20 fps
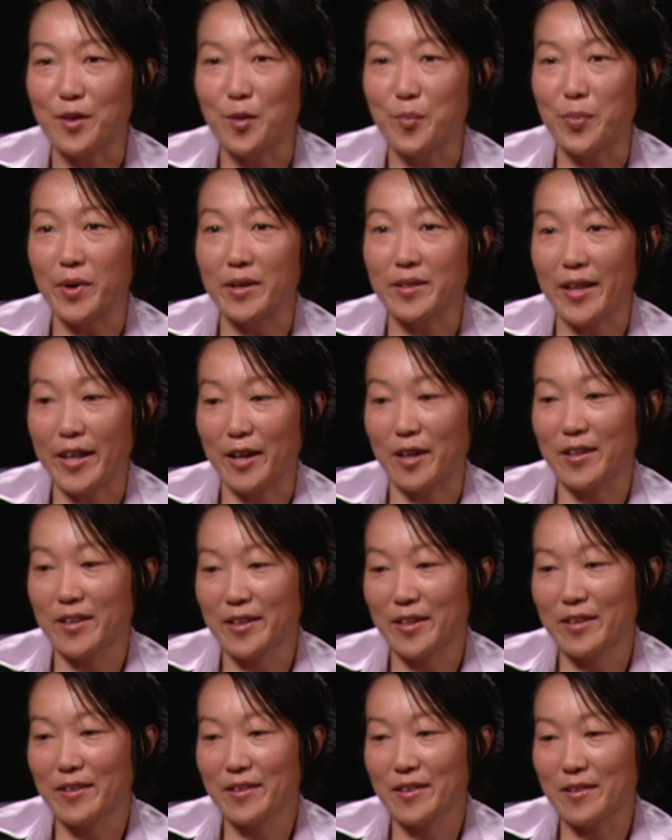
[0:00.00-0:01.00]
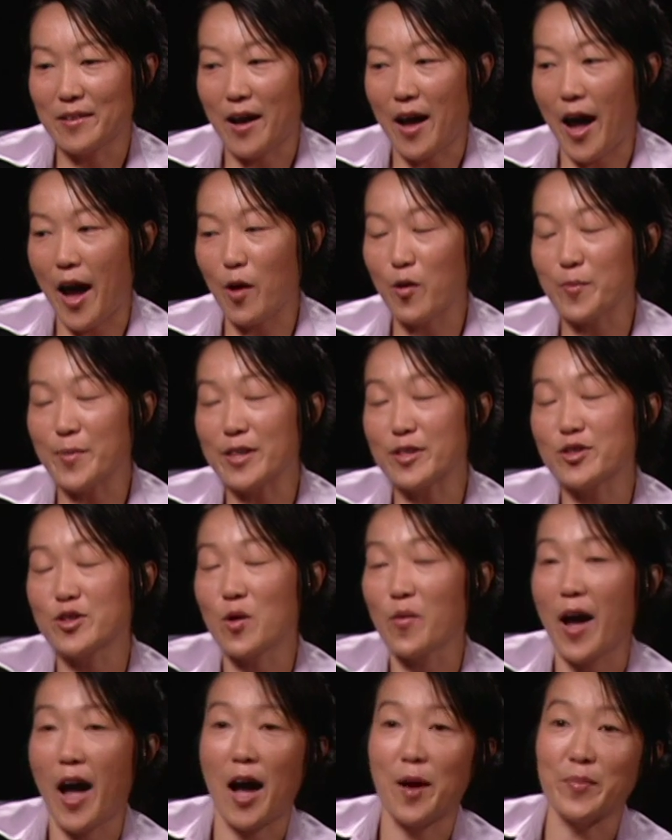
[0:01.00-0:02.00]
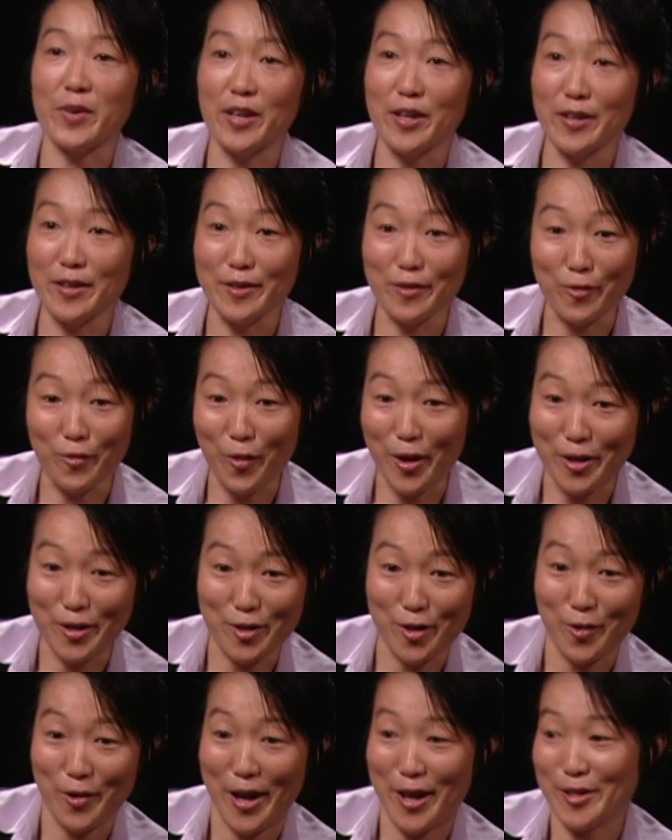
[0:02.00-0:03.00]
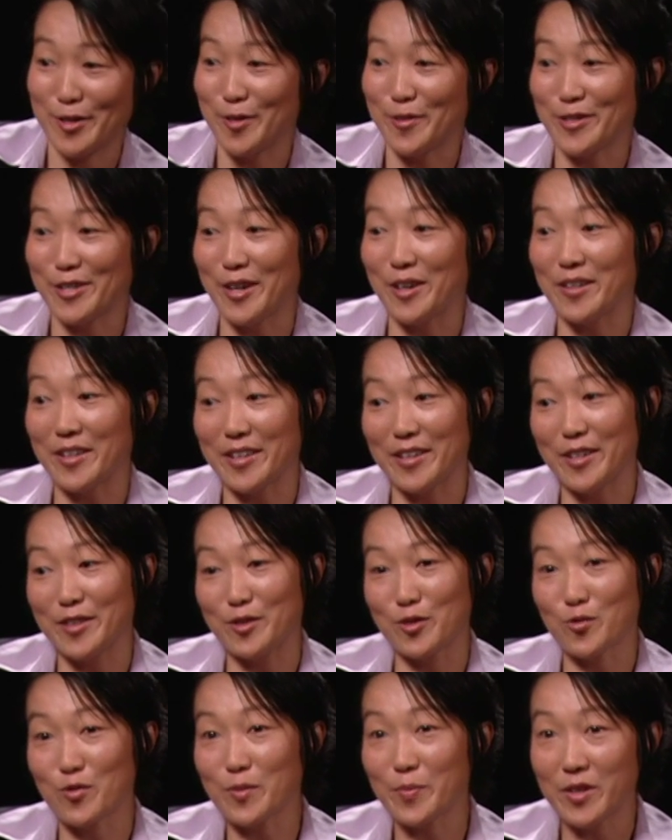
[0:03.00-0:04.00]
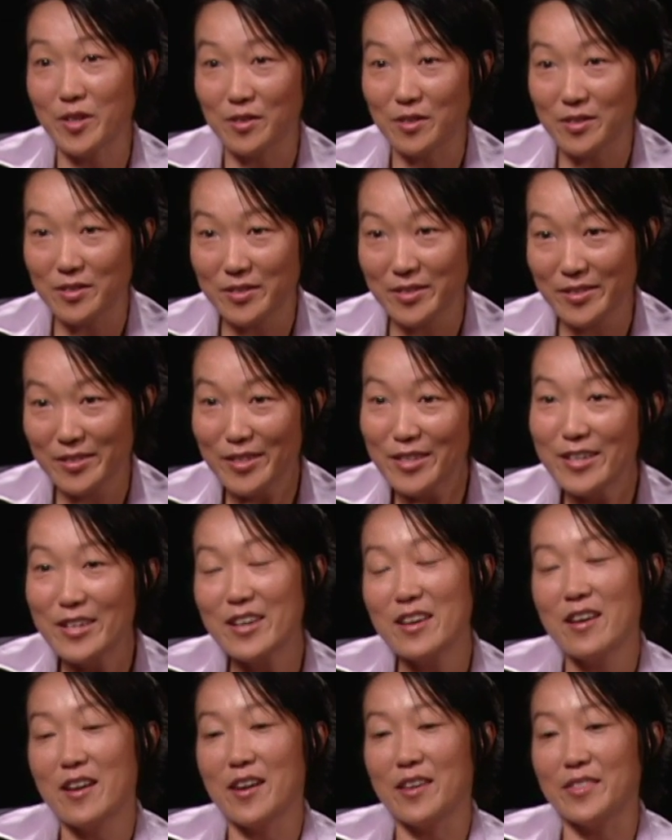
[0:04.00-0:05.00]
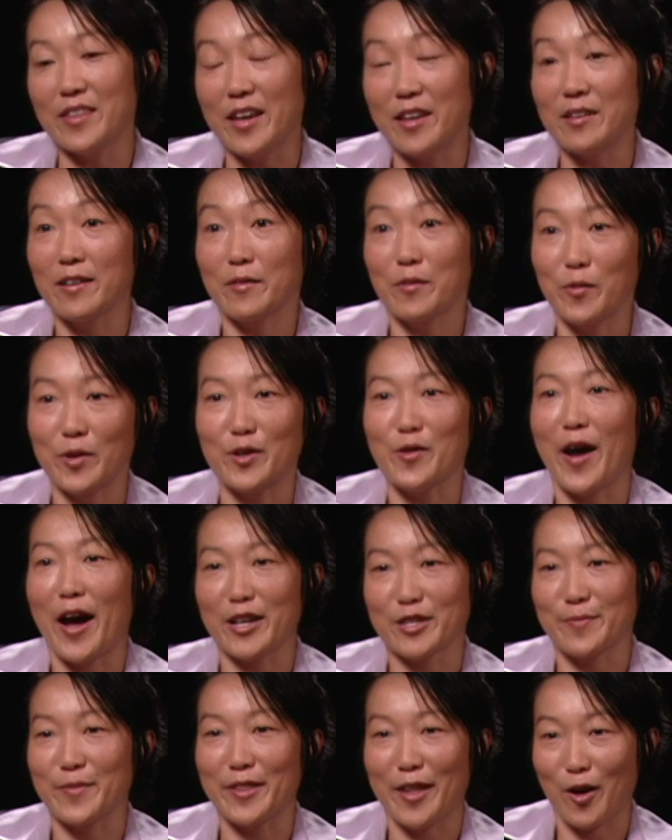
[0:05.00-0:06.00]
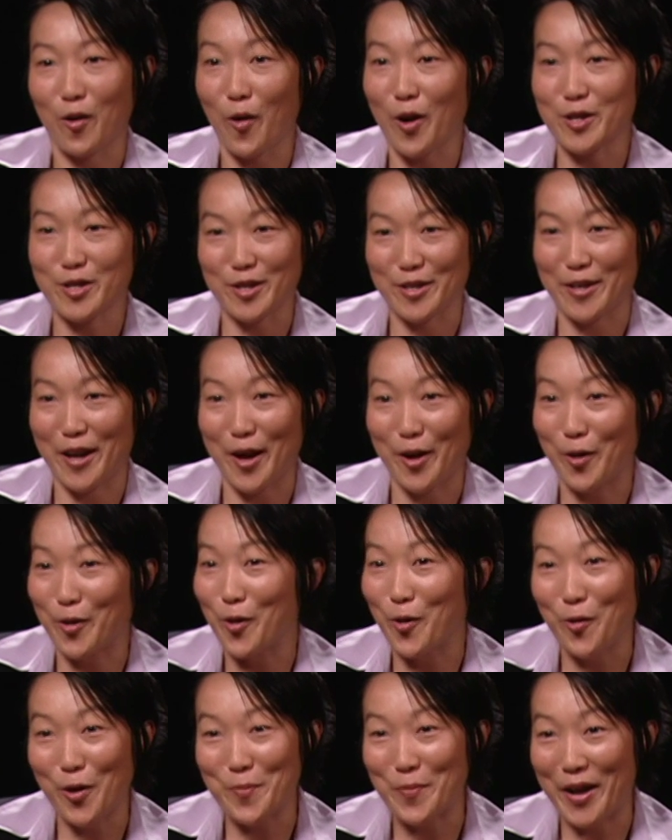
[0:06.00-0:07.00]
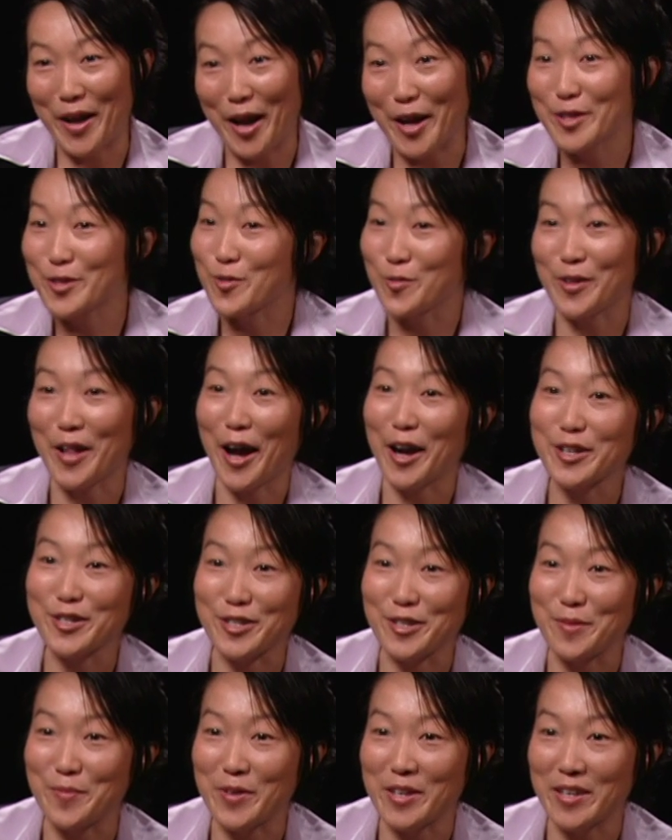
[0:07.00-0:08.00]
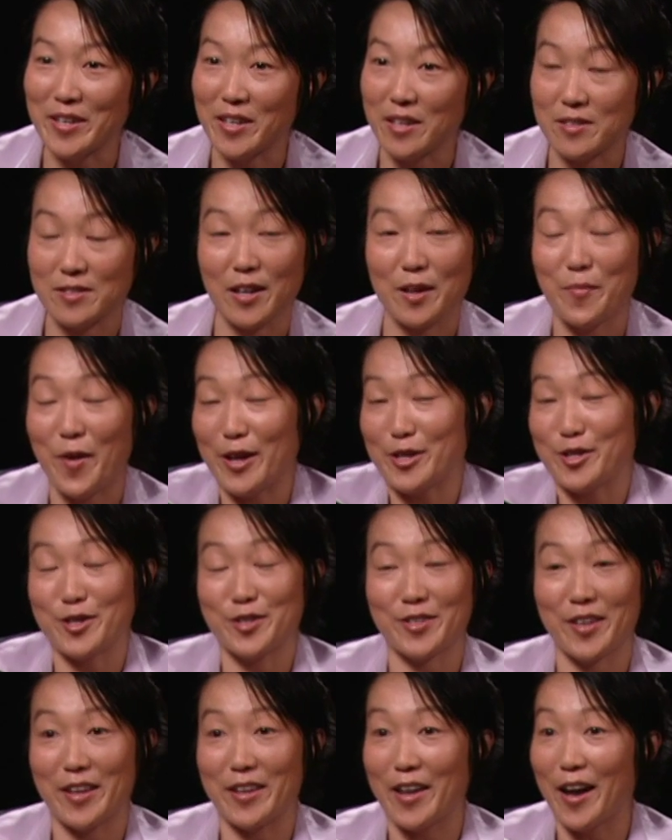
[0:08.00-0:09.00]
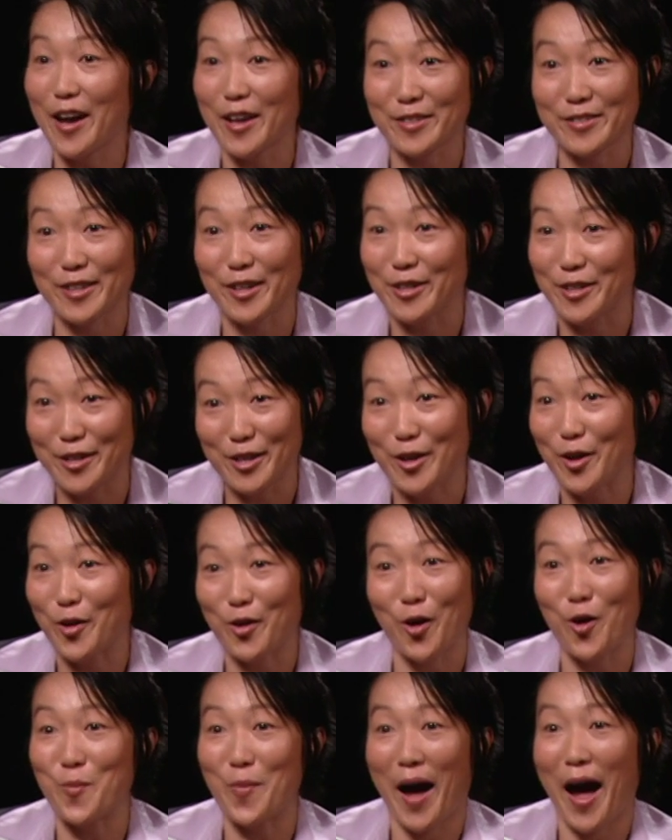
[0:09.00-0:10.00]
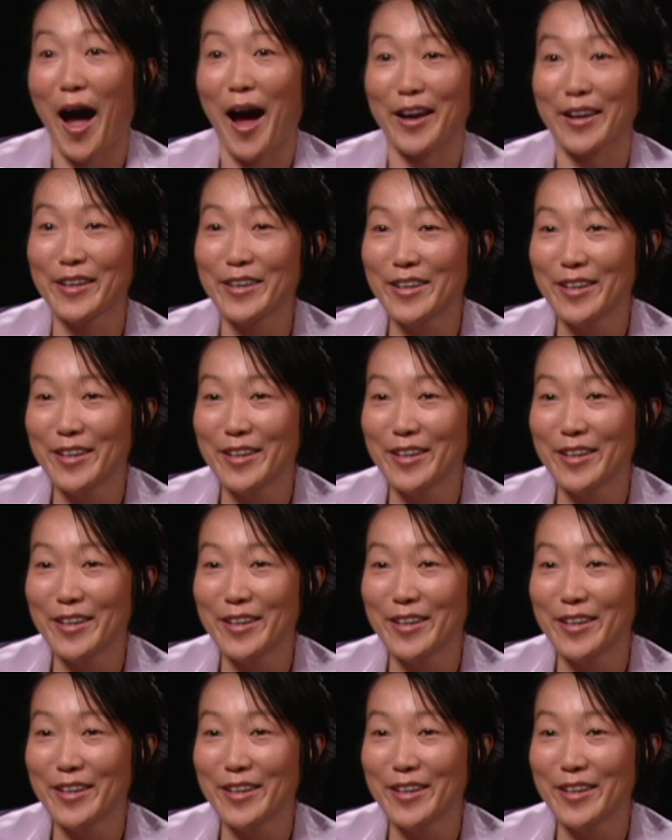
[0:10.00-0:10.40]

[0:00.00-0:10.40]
But like, I would be so happy when Don't Ask, Don't Tell is repealed. And then when you ask me that question, I don't know what my answer will actually be, because I might just say yes. I'd go back.